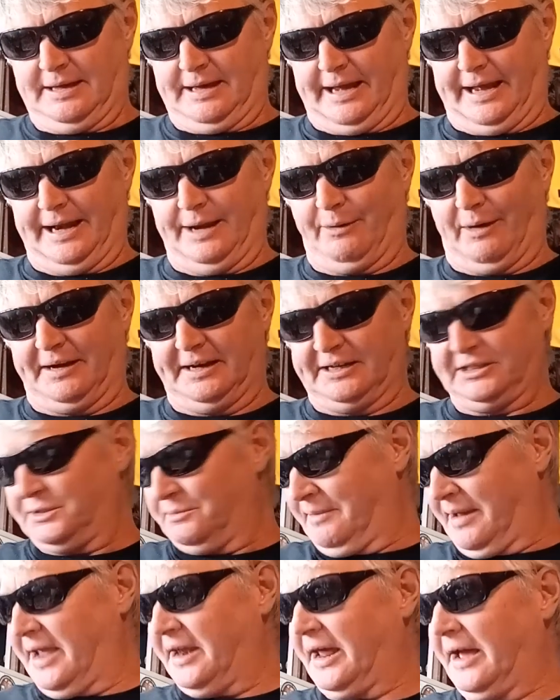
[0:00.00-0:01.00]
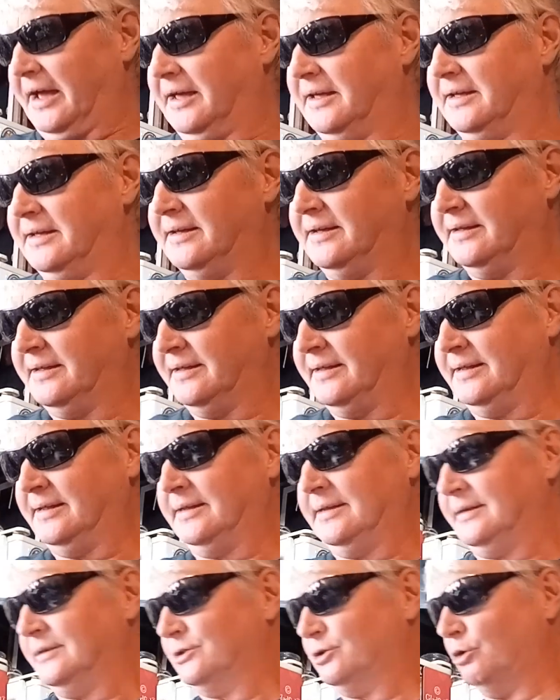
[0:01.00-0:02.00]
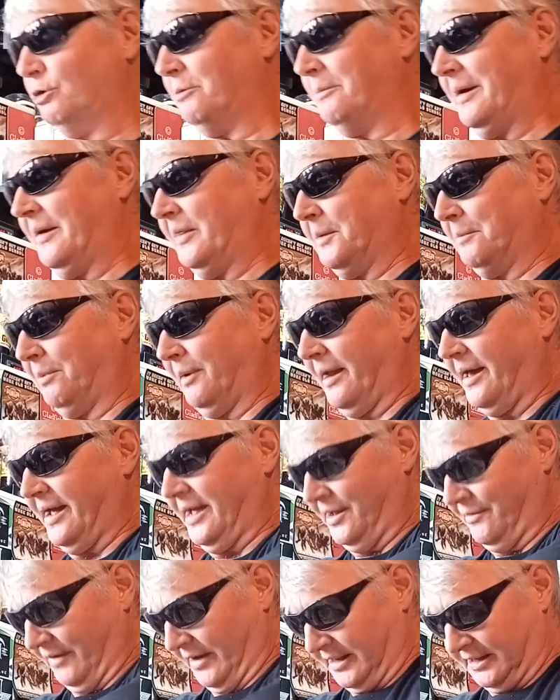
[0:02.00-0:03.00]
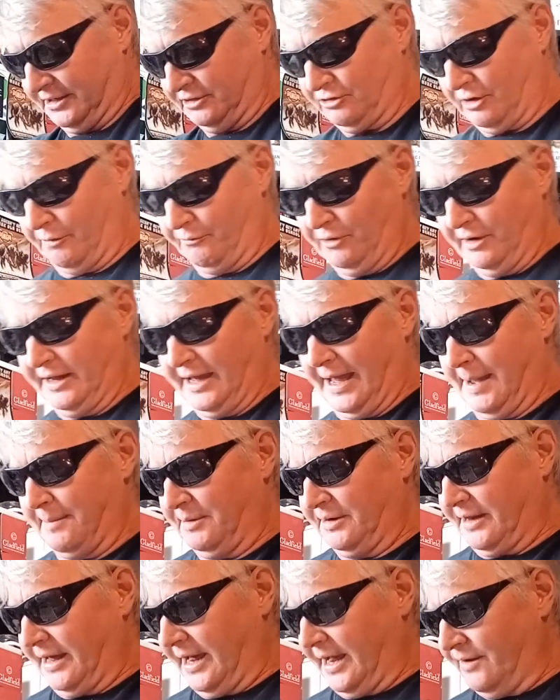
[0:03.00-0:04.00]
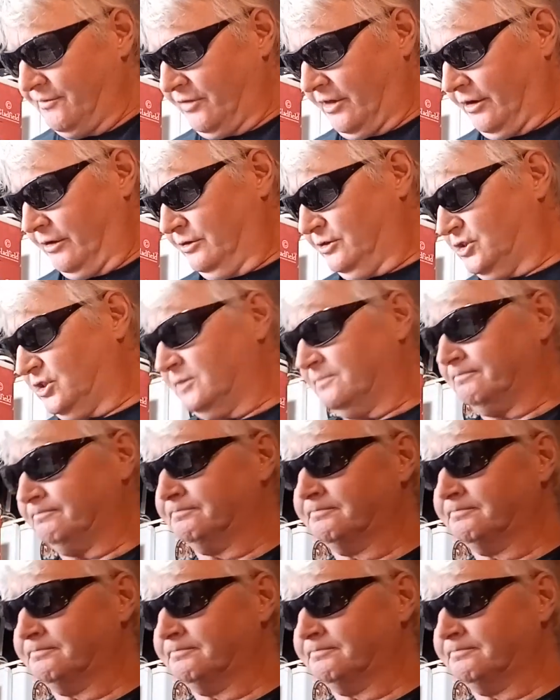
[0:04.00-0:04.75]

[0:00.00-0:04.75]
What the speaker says: Anyway, it doesn't matter. It's all about the playing of it. So I'm really happy to have those.